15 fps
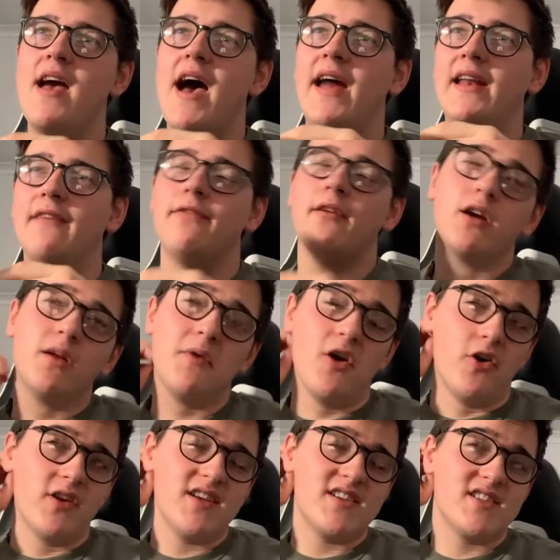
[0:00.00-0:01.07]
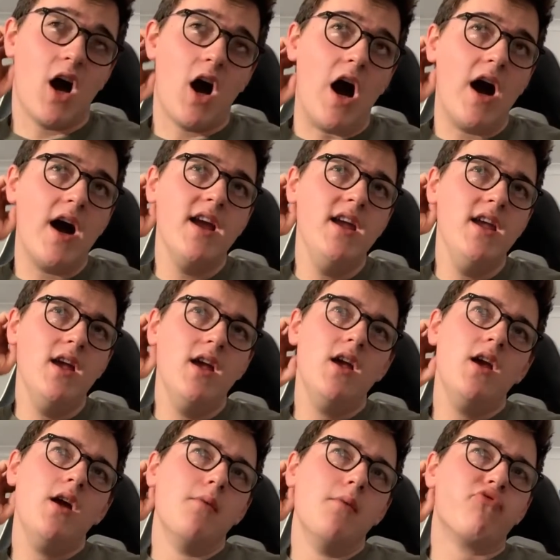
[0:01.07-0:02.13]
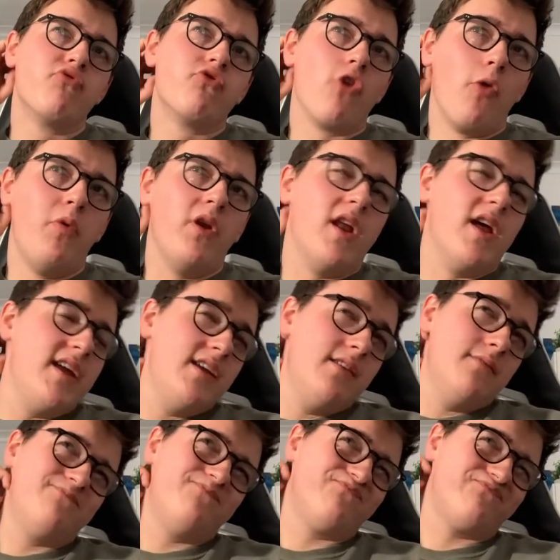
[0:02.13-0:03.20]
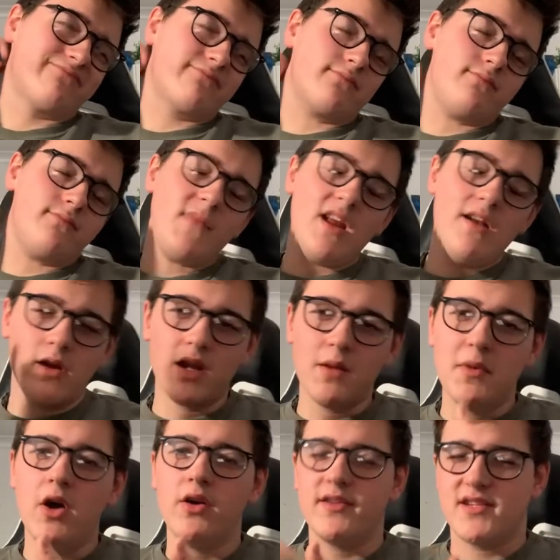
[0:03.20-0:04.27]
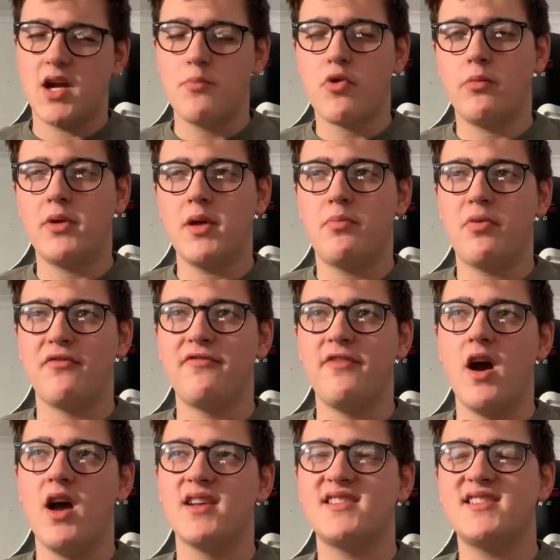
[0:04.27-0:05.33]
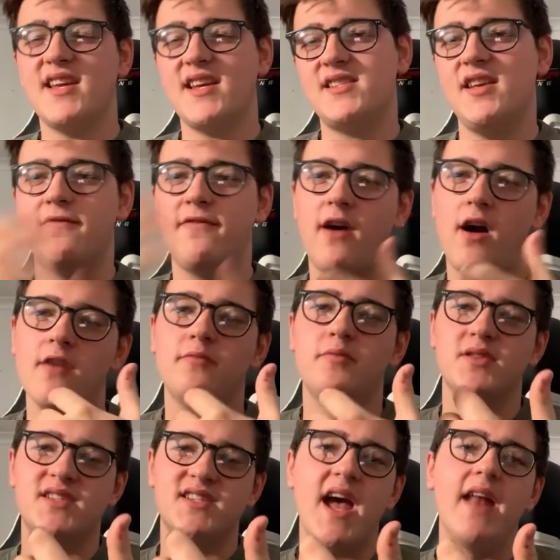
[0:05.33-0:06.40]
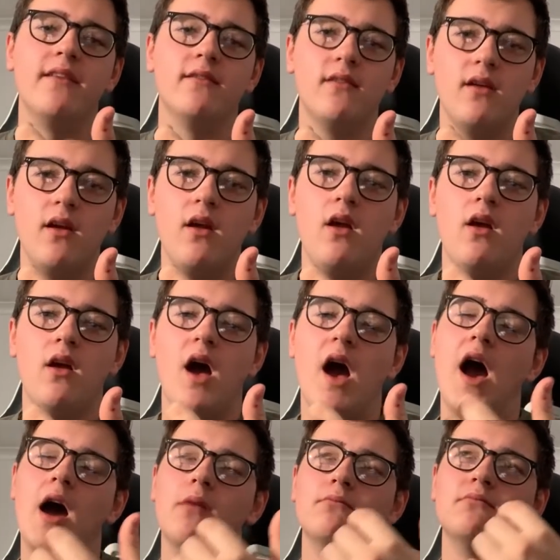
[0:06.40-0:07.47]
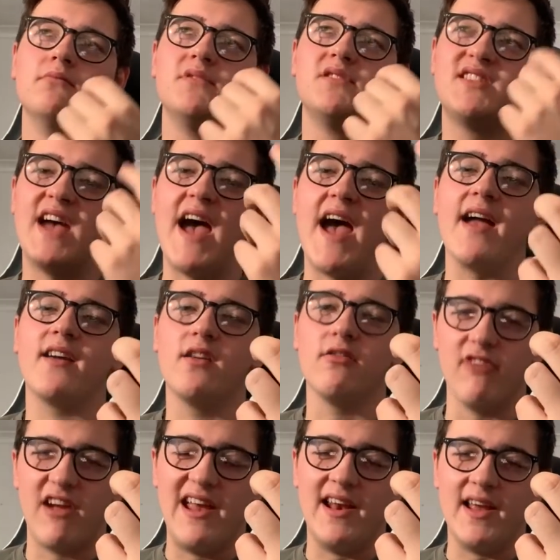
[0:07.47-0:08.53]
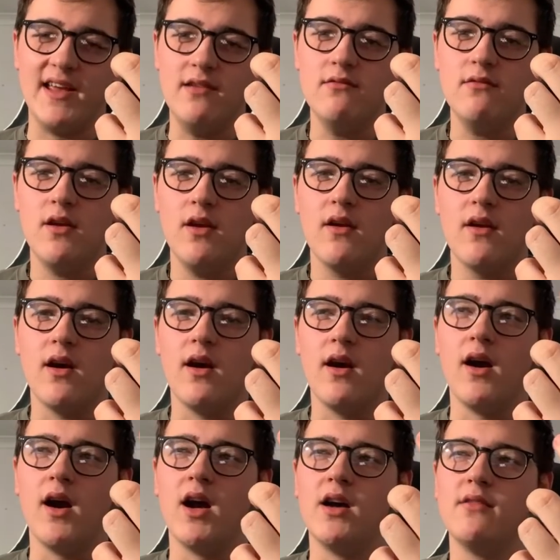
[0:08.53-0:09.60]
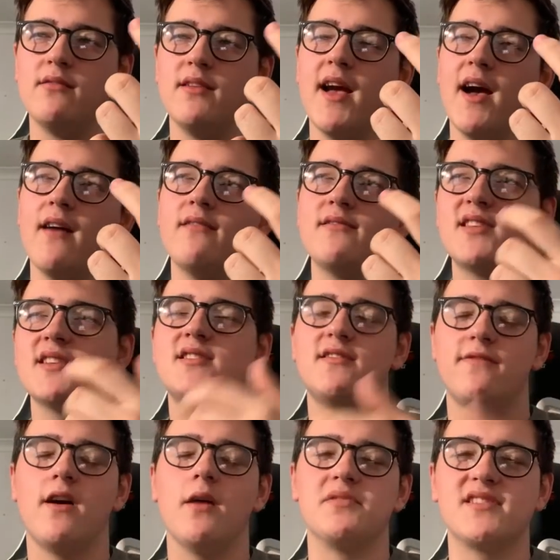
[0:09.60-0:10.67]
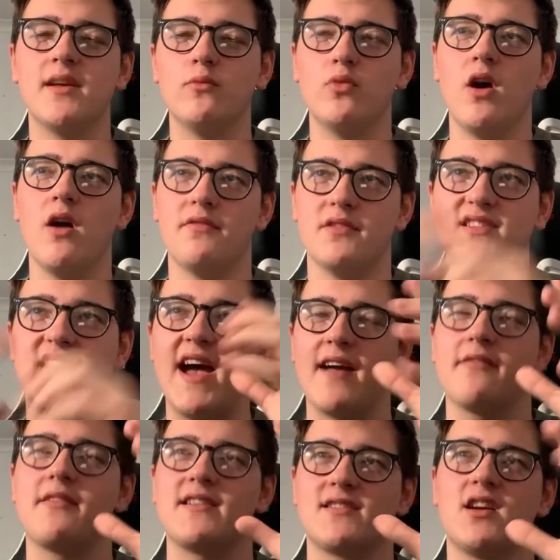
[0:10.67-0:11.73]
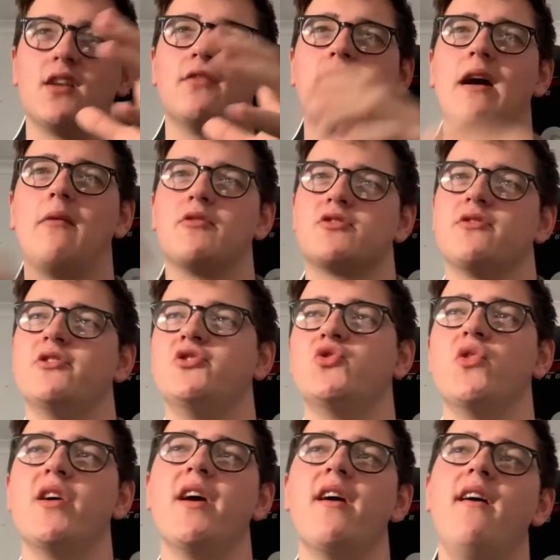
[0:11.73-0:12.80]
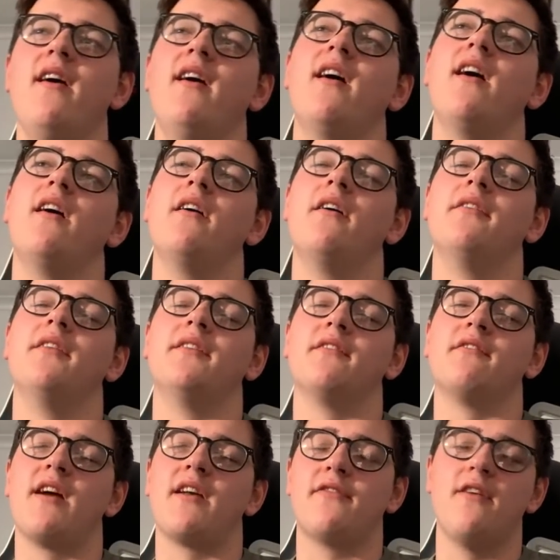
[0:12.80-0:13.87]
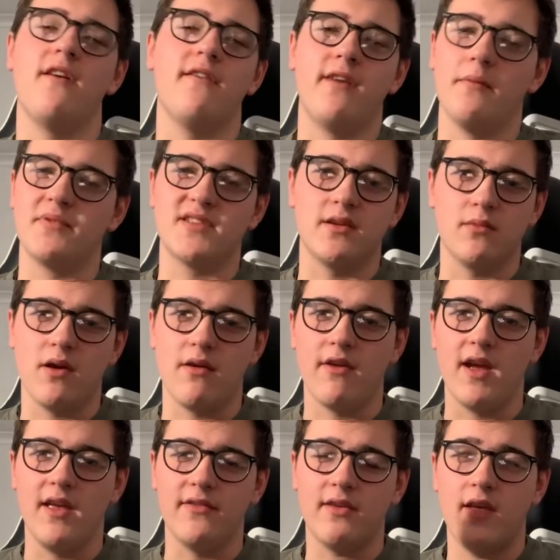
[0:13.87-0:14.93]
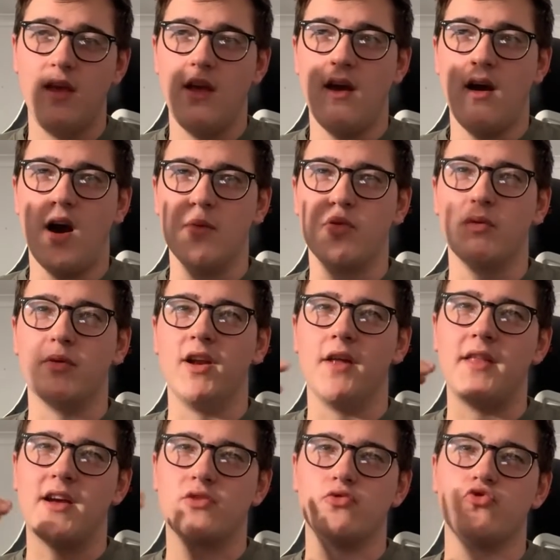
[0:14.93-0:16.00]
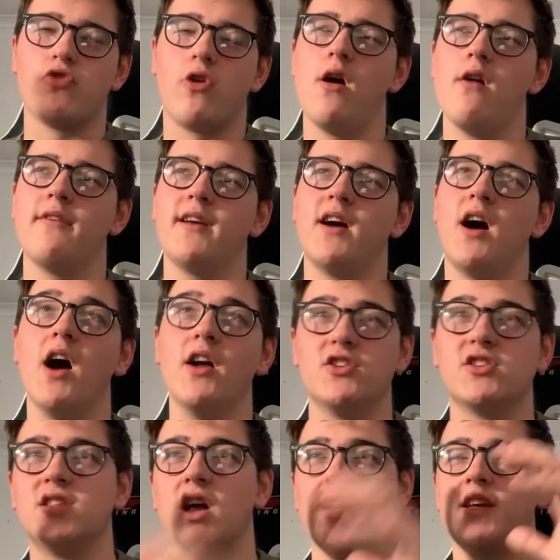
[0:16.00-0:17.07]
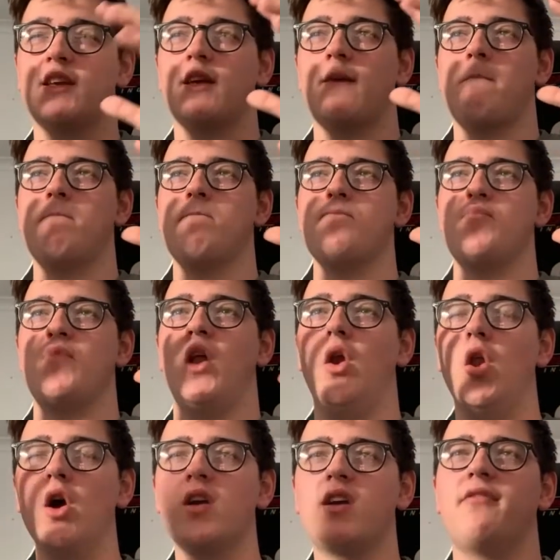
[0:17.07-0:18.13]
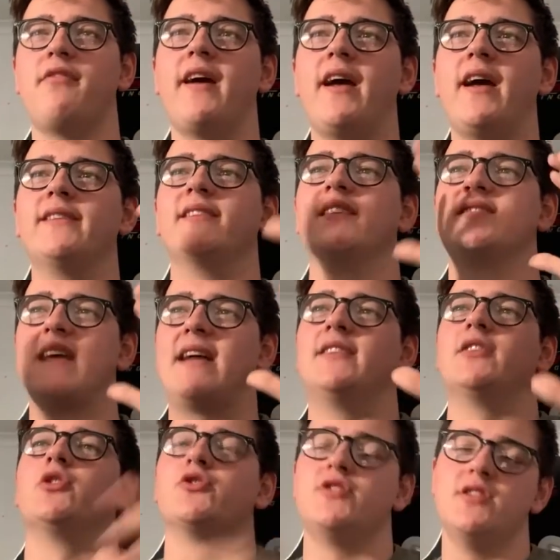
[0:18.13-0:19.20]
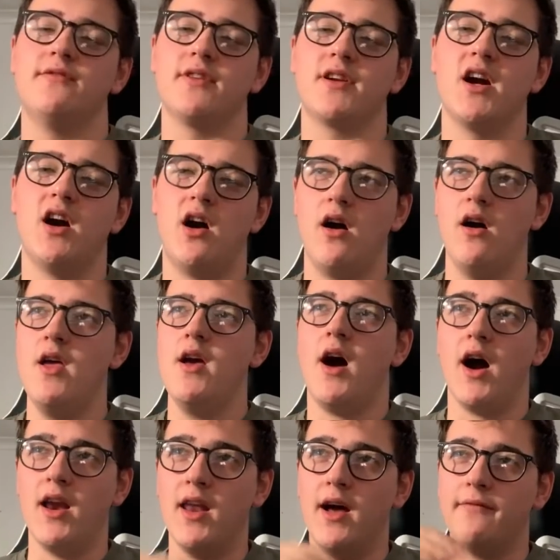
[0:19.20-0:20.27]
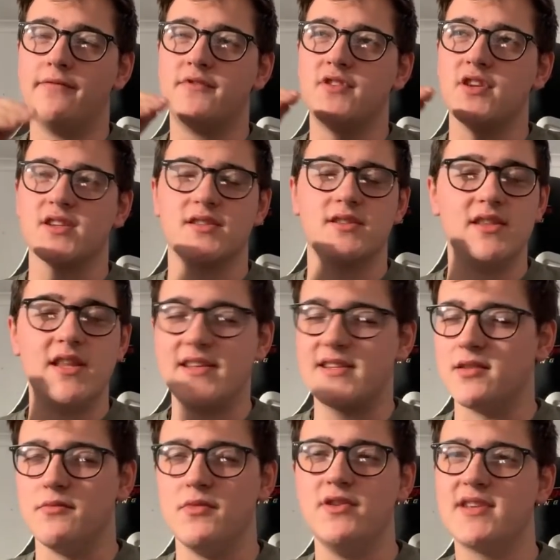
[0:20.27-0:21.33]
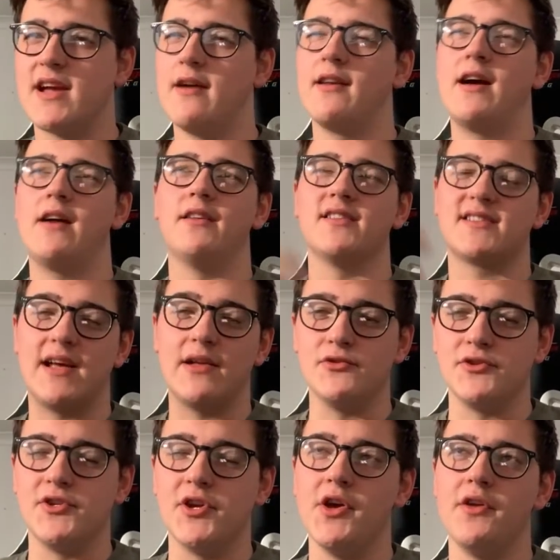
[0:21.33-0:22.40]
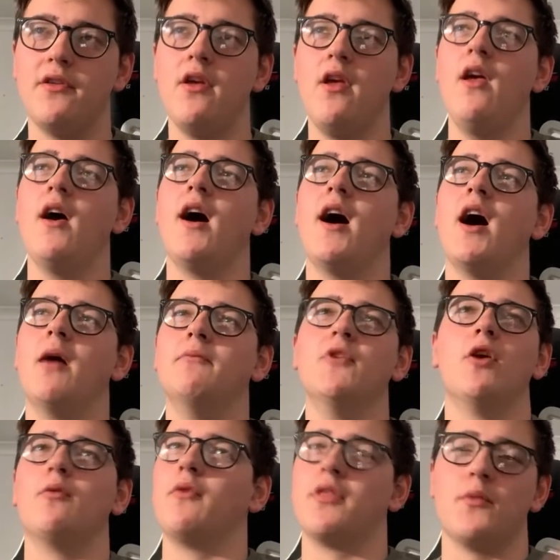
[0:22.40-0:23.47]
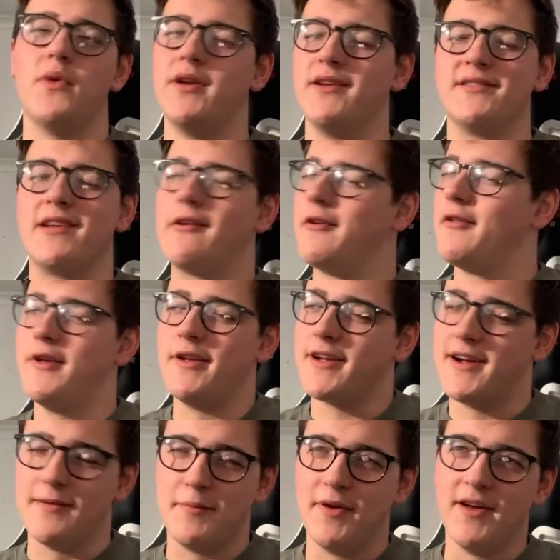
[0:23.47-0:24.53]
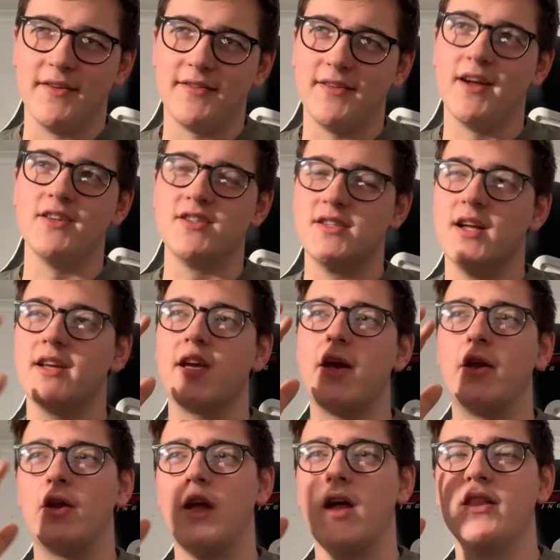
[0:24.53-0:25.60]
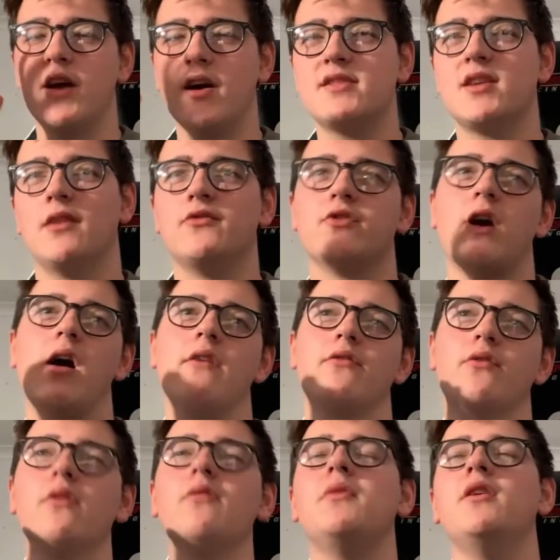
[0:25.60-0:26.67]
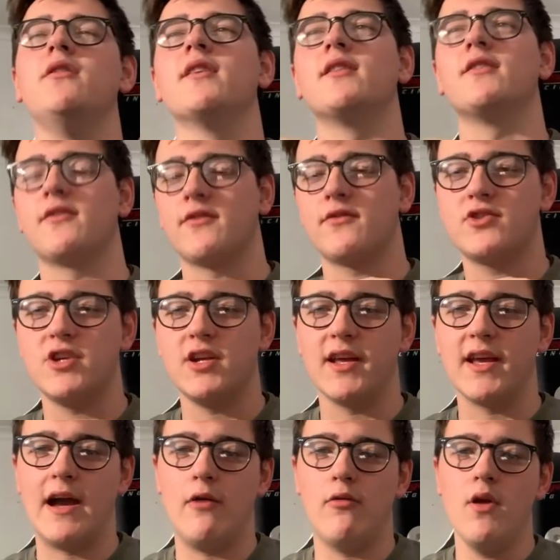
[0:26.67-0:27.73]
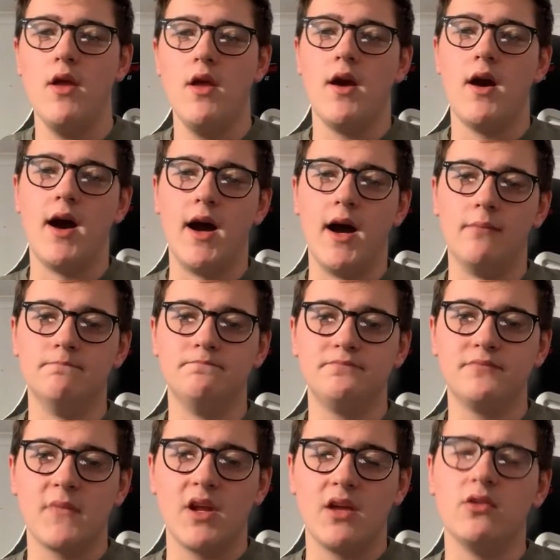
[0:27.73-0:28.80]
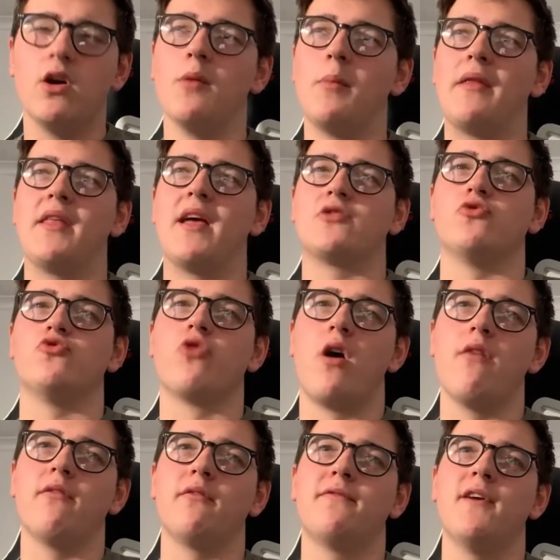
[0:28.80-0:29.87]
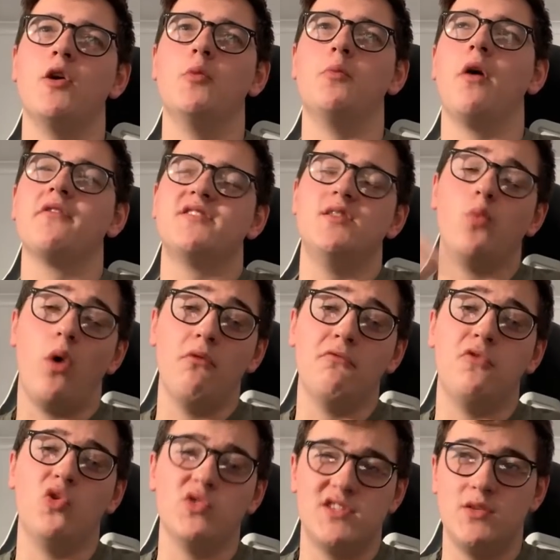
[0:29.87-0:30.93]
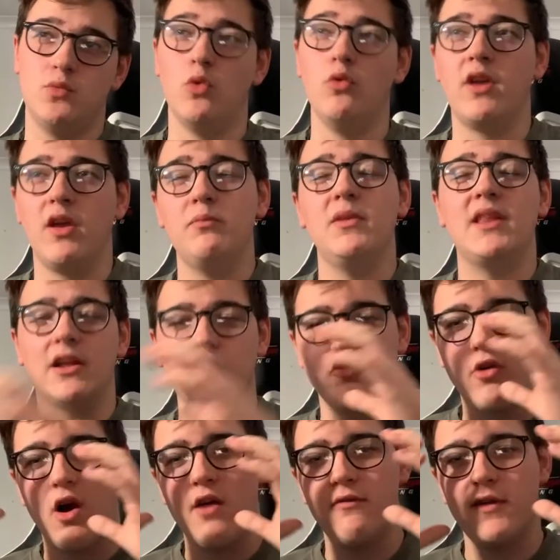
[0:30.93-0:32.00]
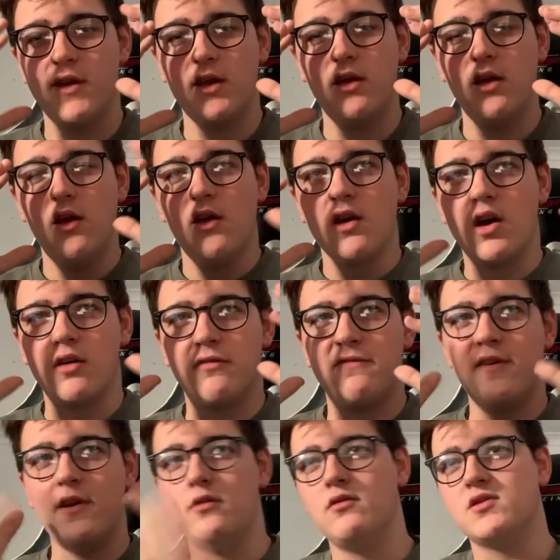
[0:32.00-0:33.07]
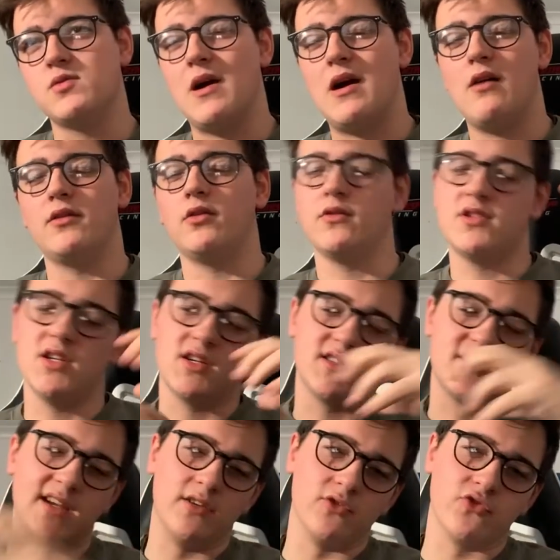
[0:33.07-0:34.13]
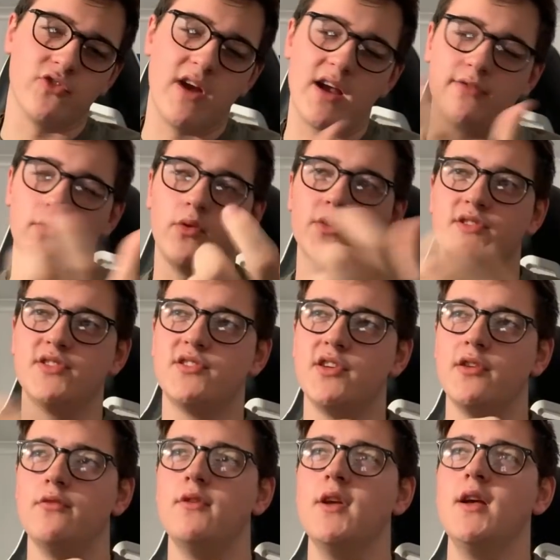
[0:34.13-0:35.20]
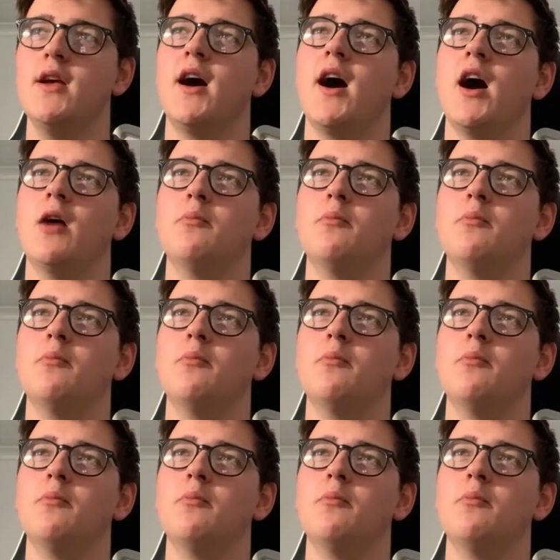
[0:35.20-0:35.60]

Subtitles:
And if I'm going to be honest, I probably prefer 65% tech, really. Yeah, 65% worth of tech, that's kind of how much I enjoy it, and then the rest, 35%, wherever it is, I probably like the actual driving. I just like the look of it and the technology of a car. I love just listening to music out loud that sounds good. Not with the windows down, I'm not that kind of person. I just like going on like nighttime drives with music, just chilling out. Not about the actual driving feel, but obviously the 140 will give me that driving kind of feel as well, and obviously I could take it on track if I wanted to.